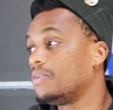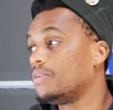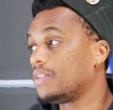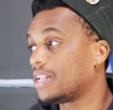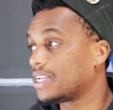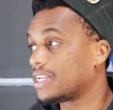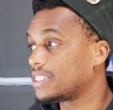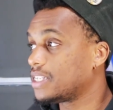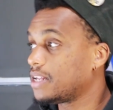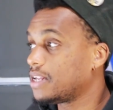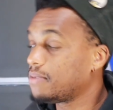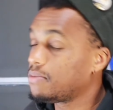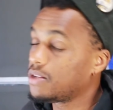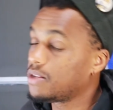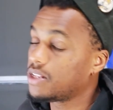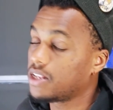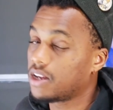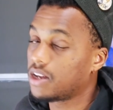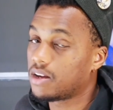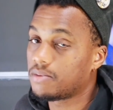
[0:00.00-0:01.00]
Like I said,
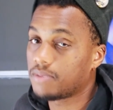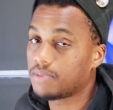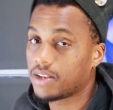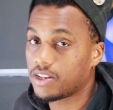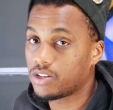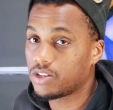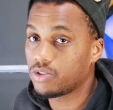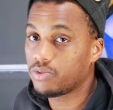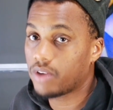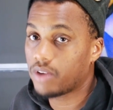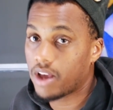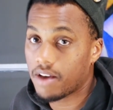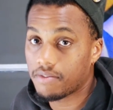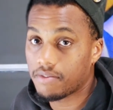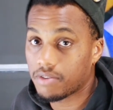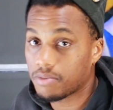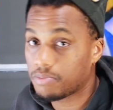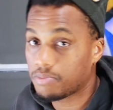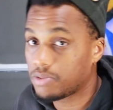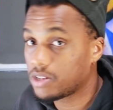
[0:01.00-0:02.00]
but they do
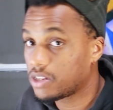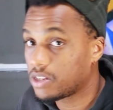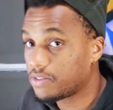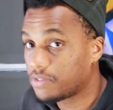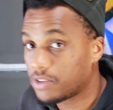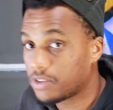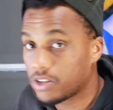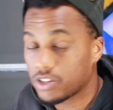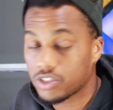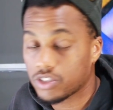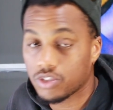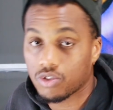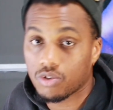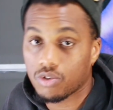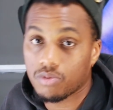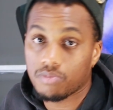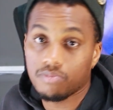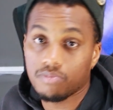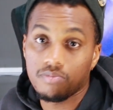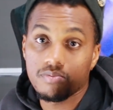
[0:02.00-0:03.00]
have a plus version
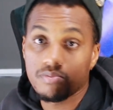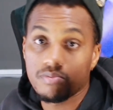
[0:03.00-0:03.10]
or